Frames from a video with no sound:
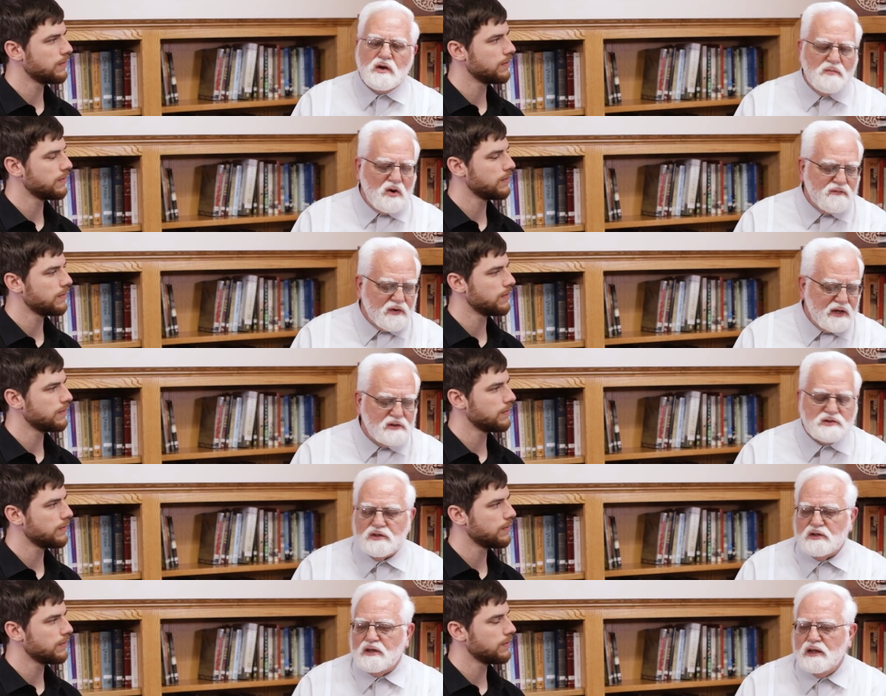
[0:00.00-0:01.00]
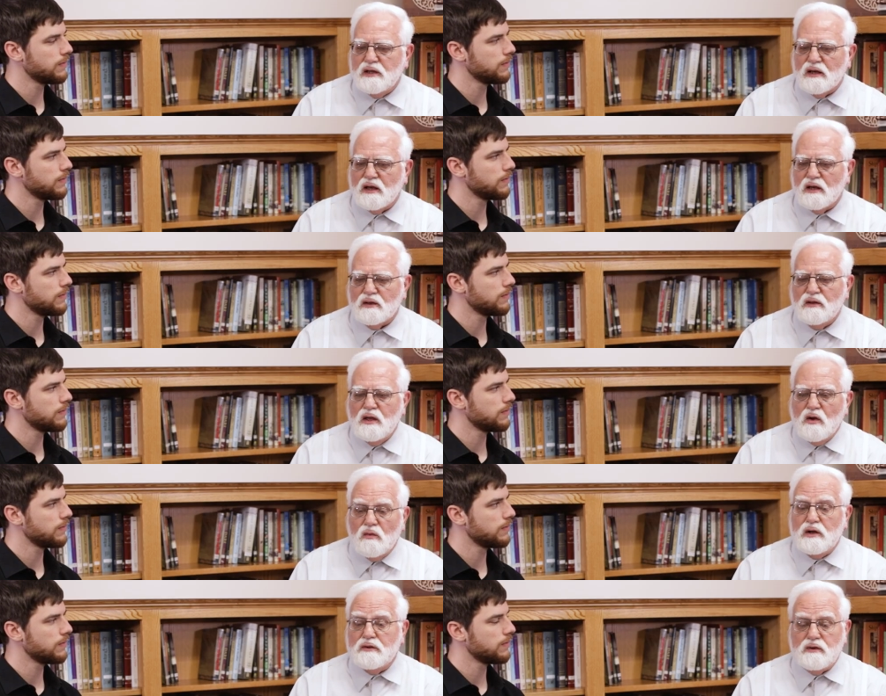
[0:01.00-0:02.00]
Speaker 1: you come over into the, uh,
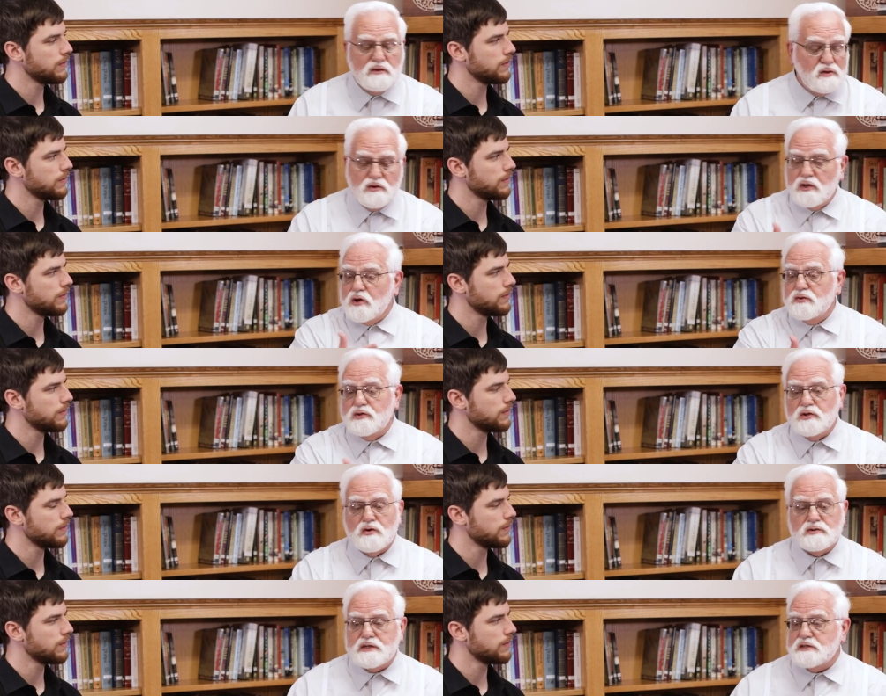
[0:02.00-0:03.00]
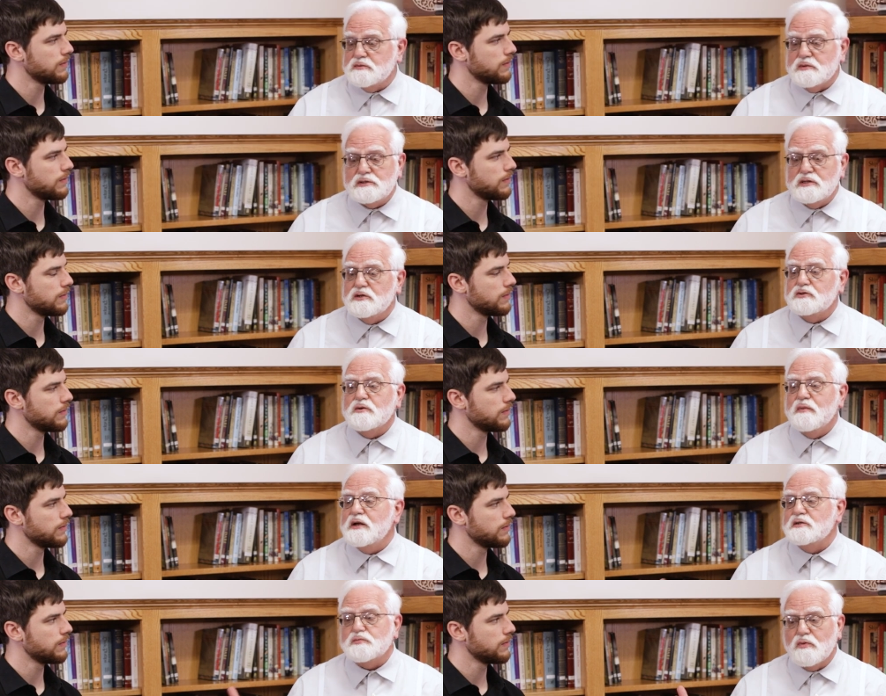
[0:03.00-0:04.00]
well, you can go through the Old Testament, see the
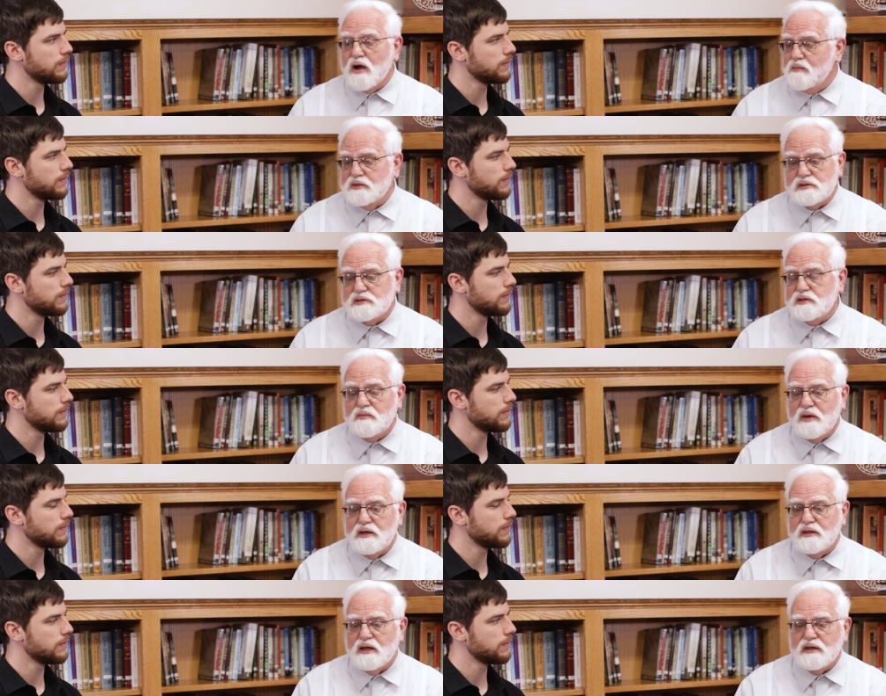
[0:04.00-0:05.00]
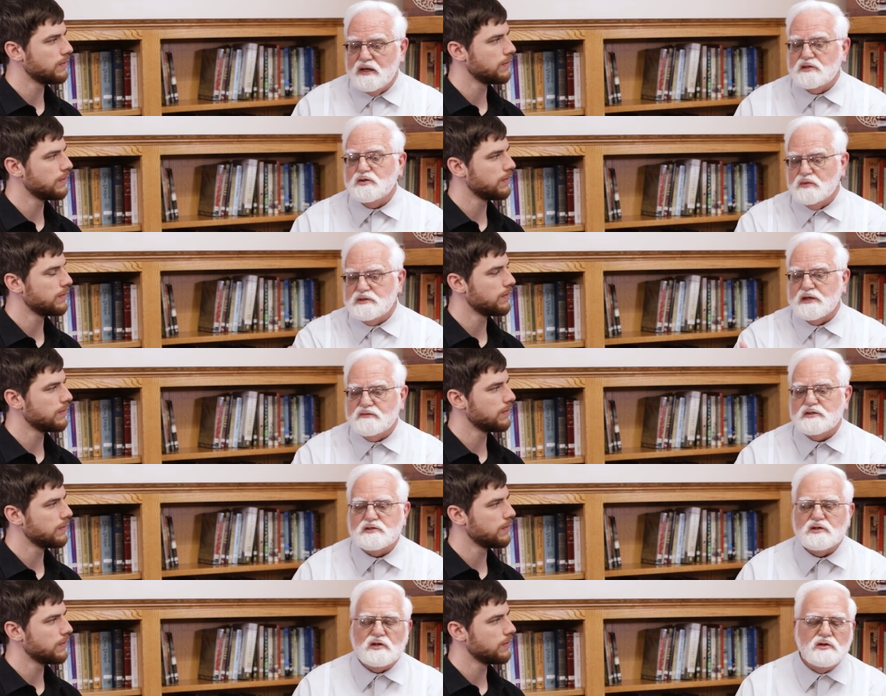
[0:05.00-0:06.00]
tremendous promises he made to that nation, which I've
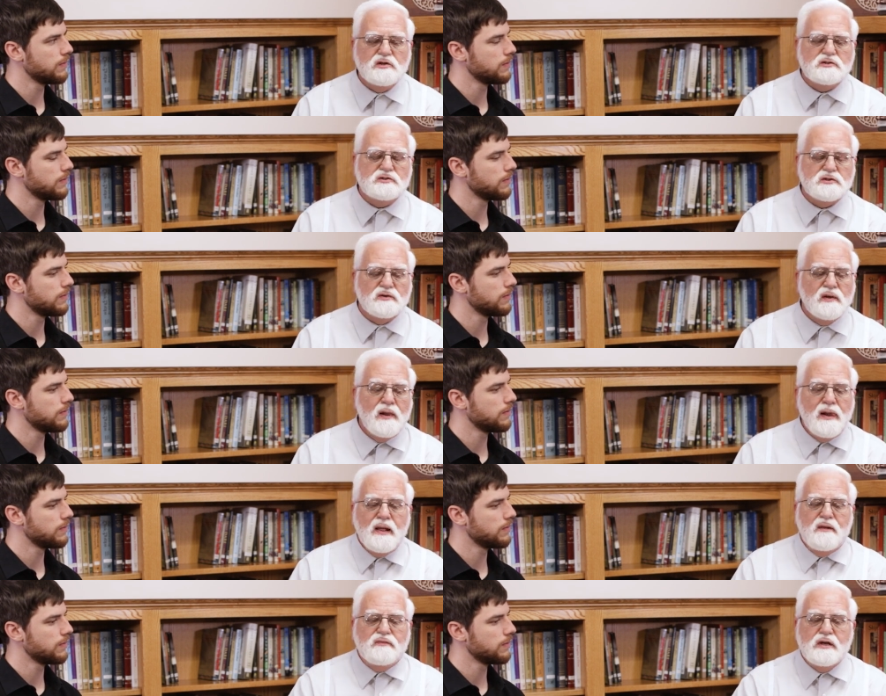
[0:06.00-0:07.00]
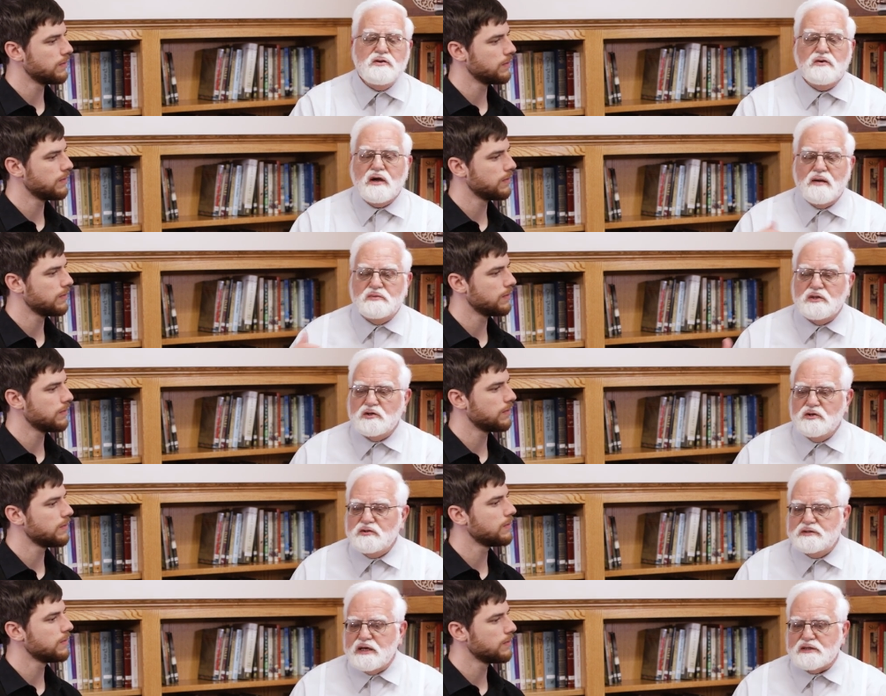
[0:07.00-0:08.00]
just alluded to. Then you come to the
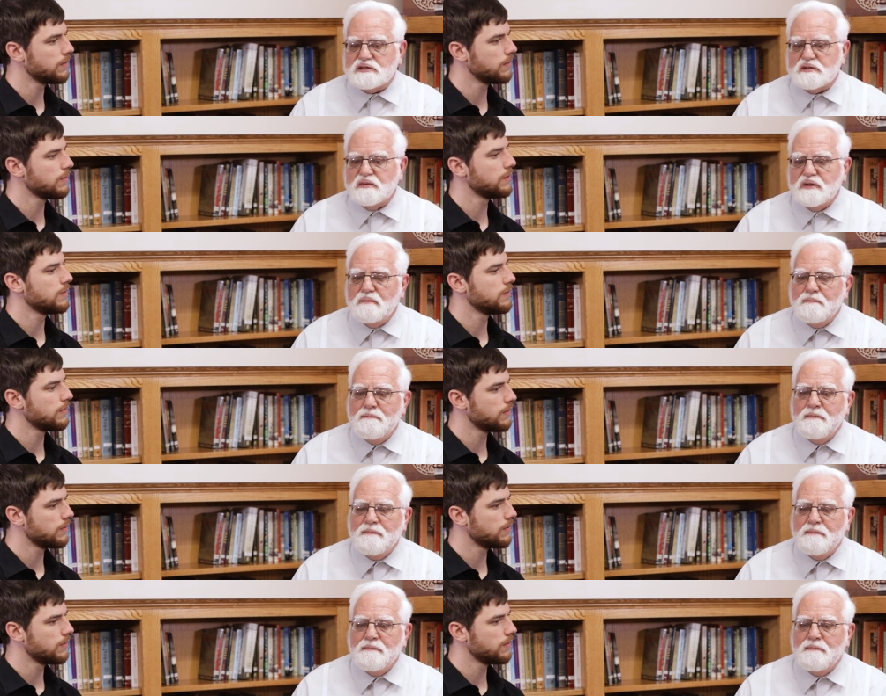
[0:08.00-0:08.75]
New Testament,